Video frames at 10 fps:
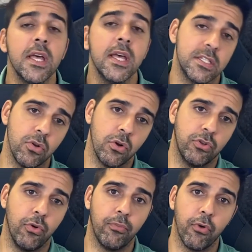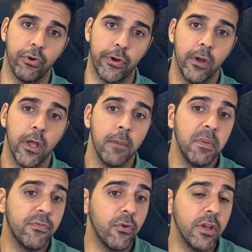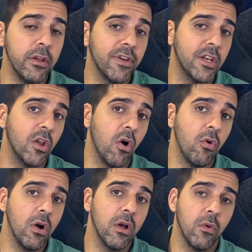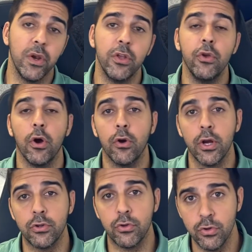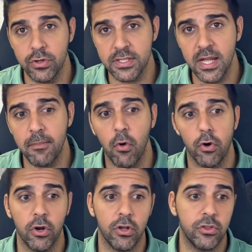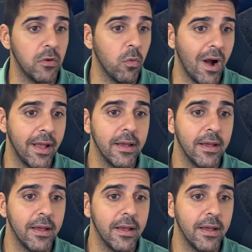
is talk to a broker before you even know whether you're going to use them or not. And why?